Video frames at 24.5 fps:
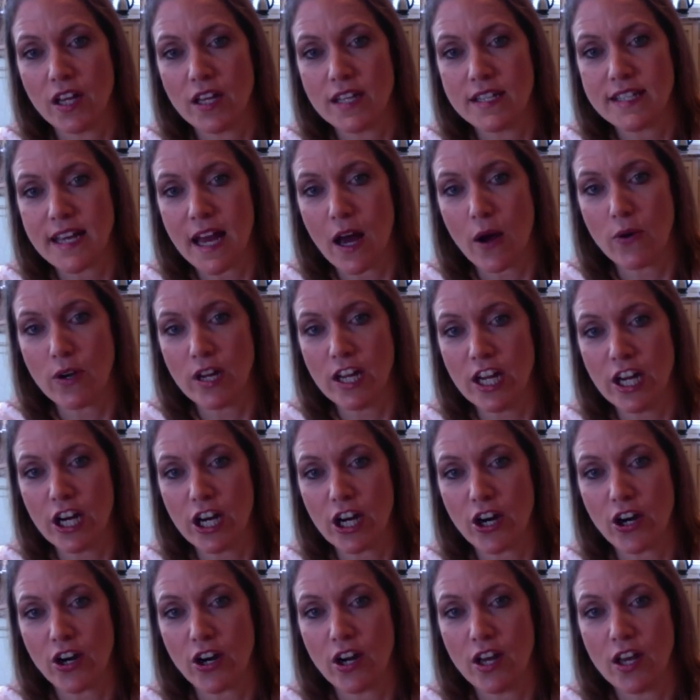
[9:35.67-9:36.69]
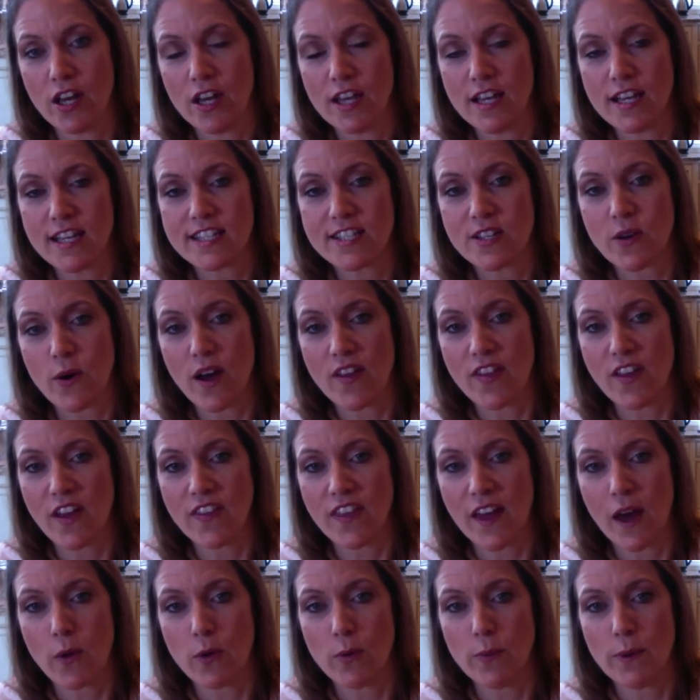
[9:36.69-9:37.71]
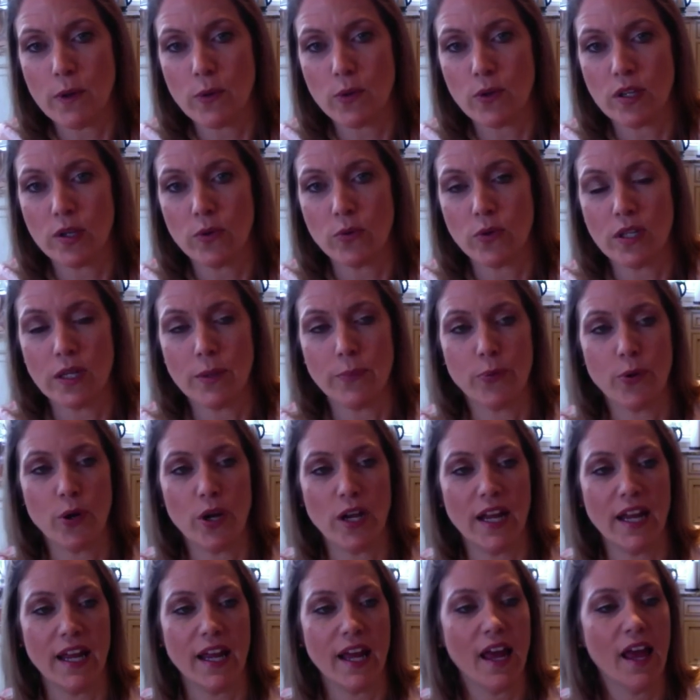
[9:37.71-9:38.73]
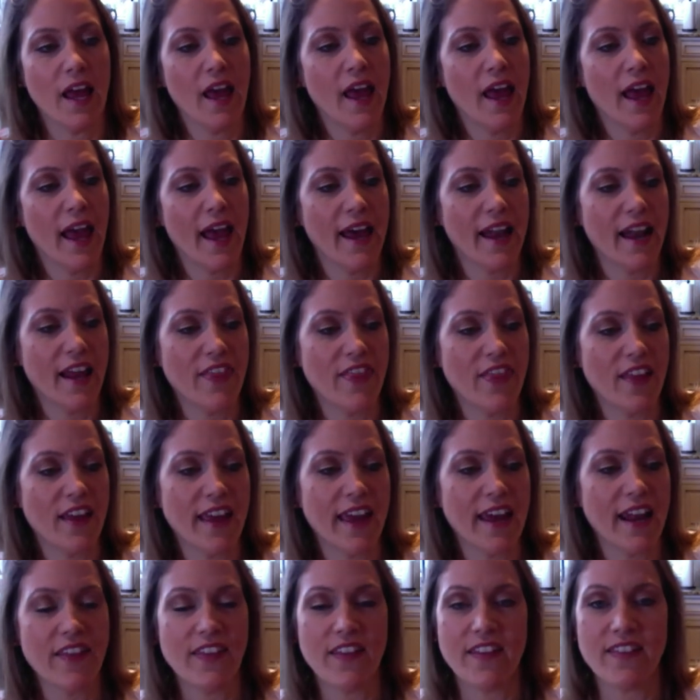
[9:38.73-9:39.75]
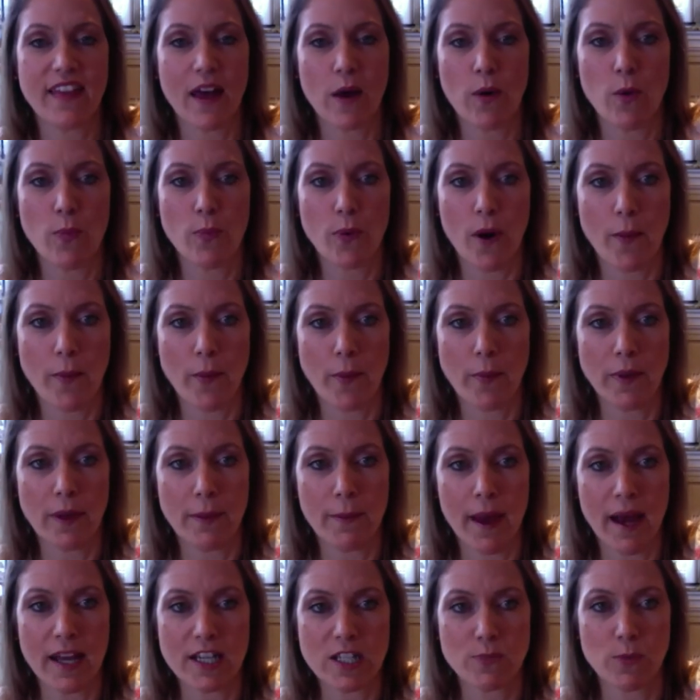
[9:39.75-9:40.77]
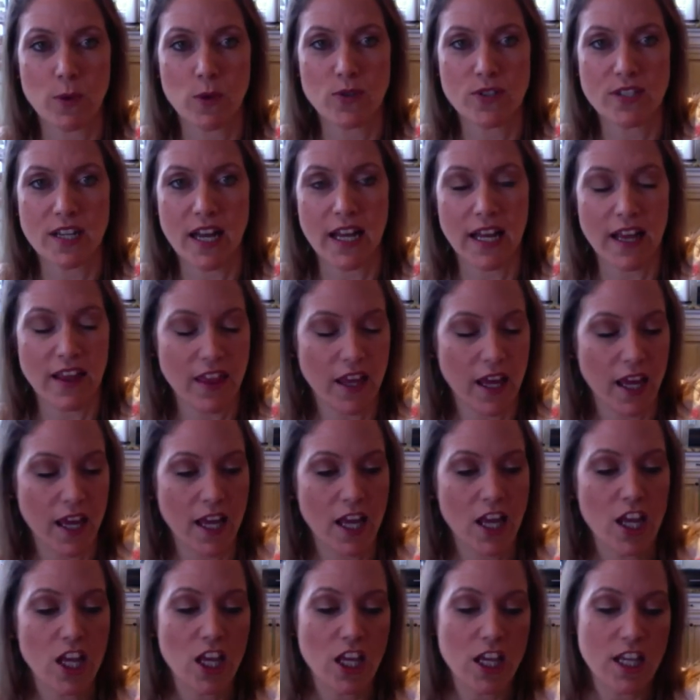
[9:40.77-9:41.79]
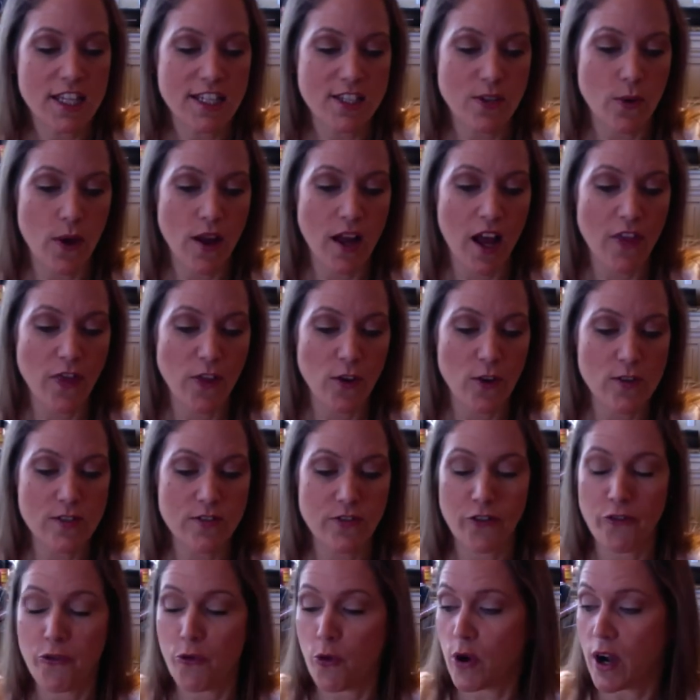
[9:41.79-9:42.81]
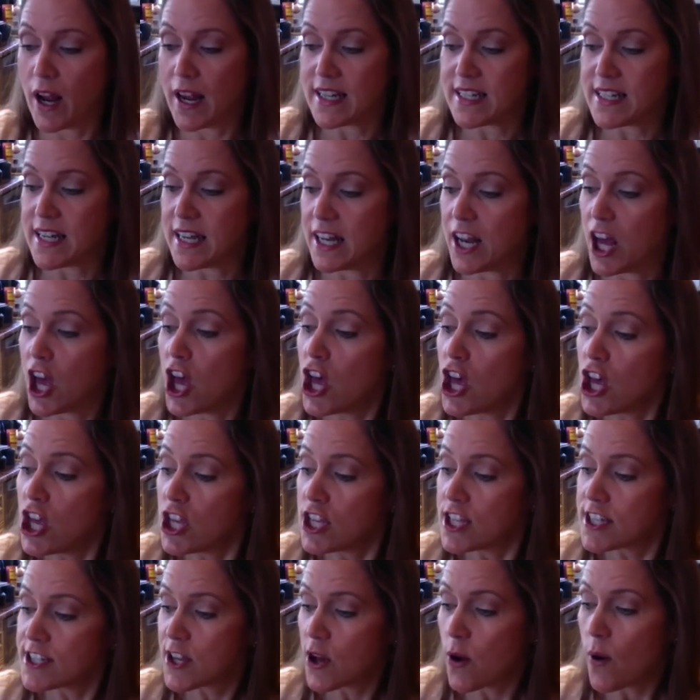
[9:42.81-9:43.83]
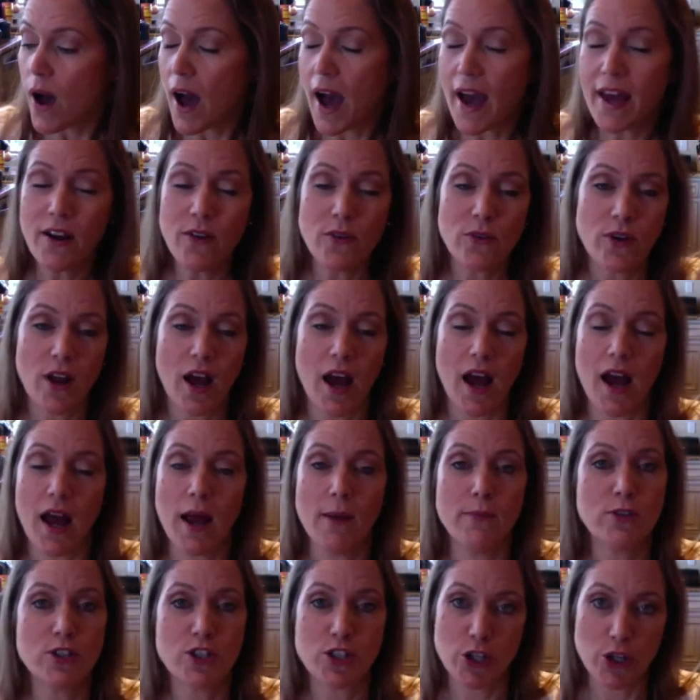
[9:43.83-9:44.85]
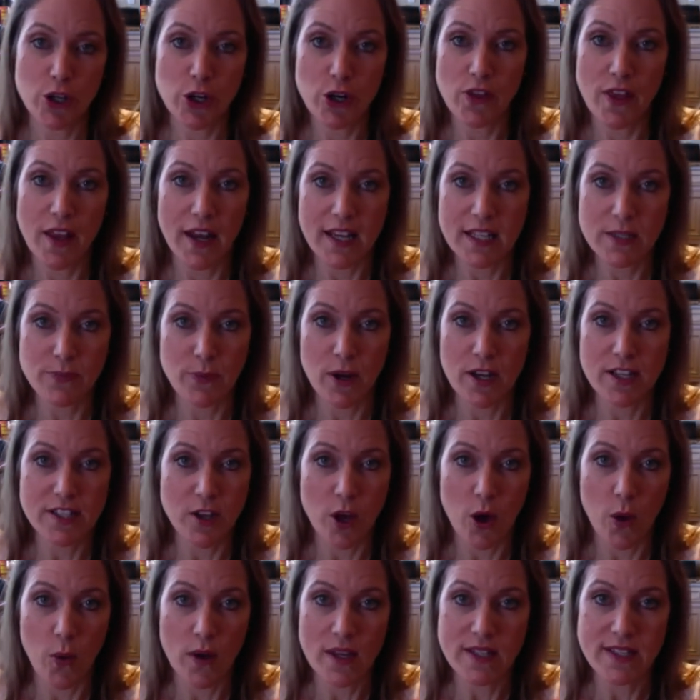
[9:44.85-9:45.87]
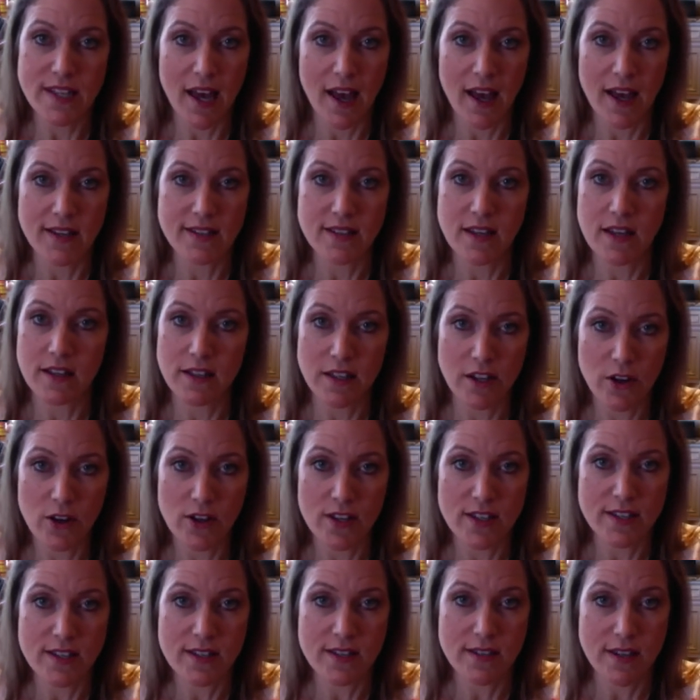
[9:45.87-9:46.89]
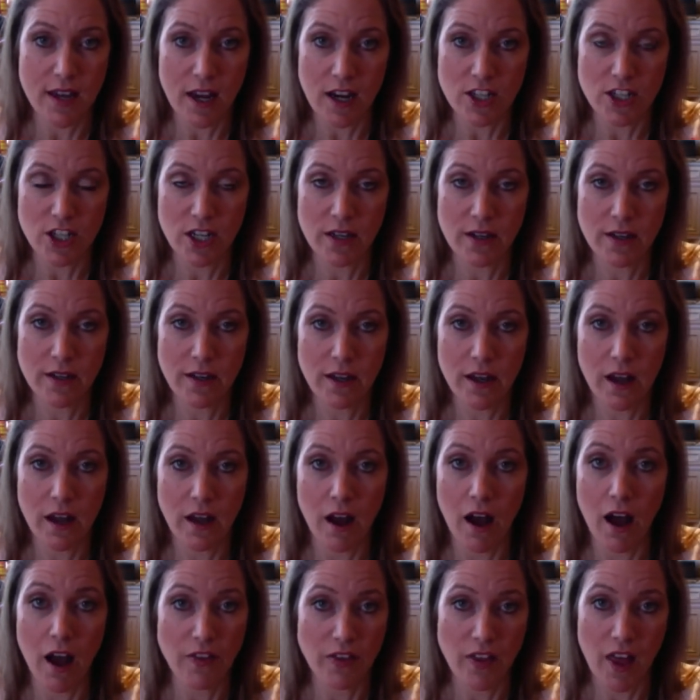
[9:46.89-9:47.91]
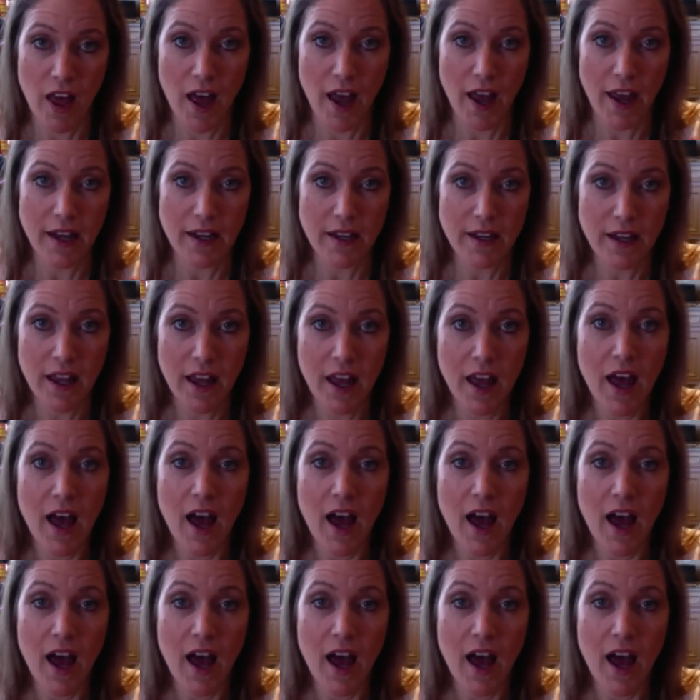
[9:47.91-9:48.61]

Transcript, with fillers: down here. So I thought that would be really, really pretty. And I, again, I think that will probably match most anything. So I got those for 419. So I don't, I'm sure that Express always has a clearance section online.